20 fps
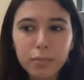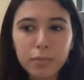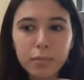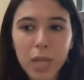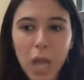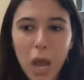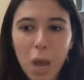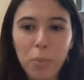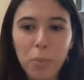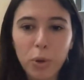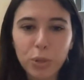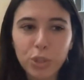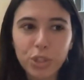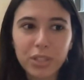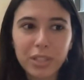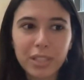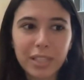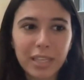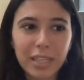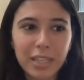
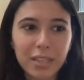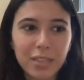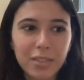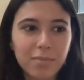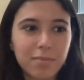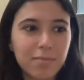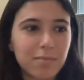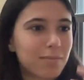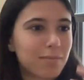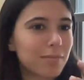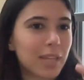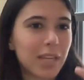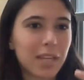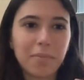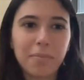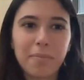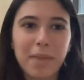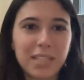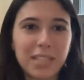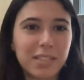emotionally, like
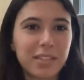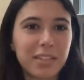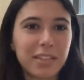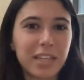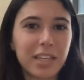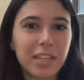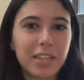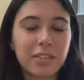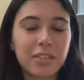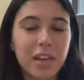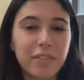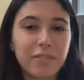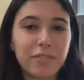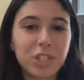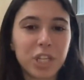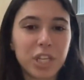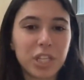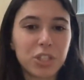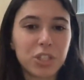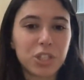mentally life
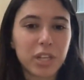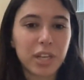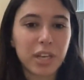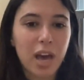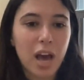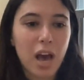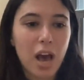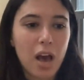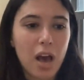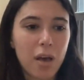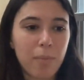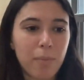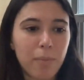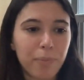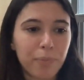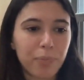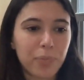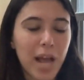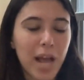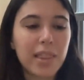changing.
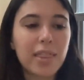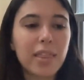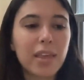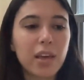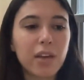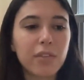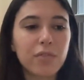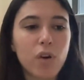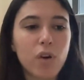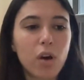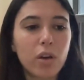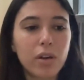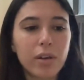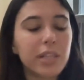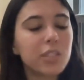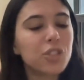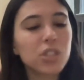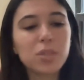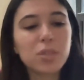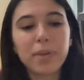I think of
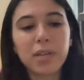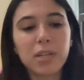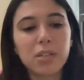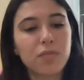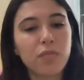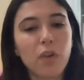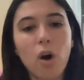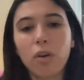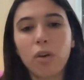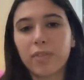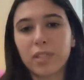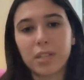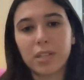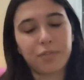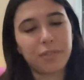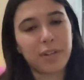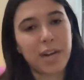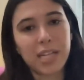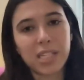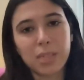it just because of all the
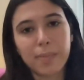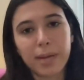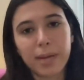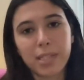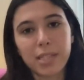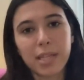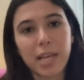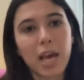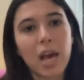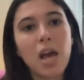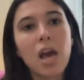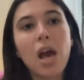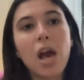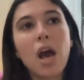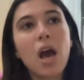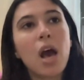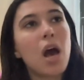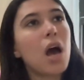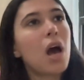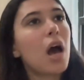different aspects. Like
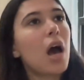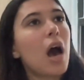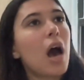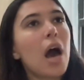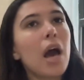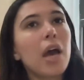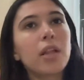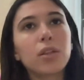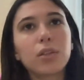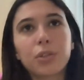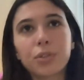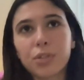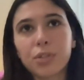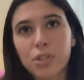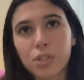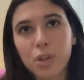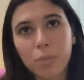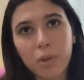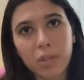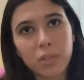I learned
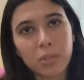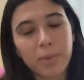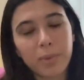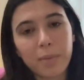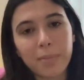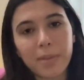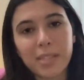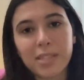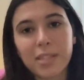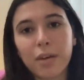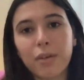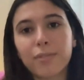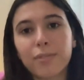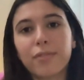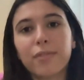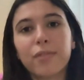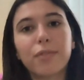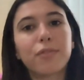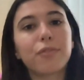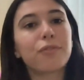so much about
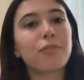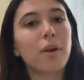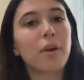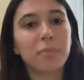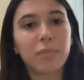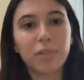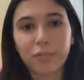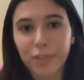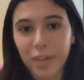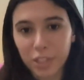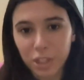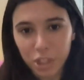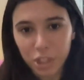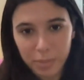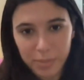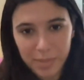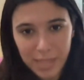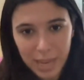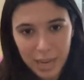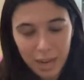myself from the
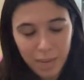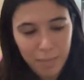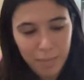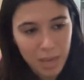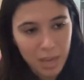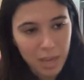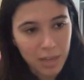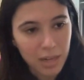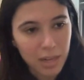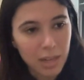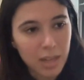friendships that I made,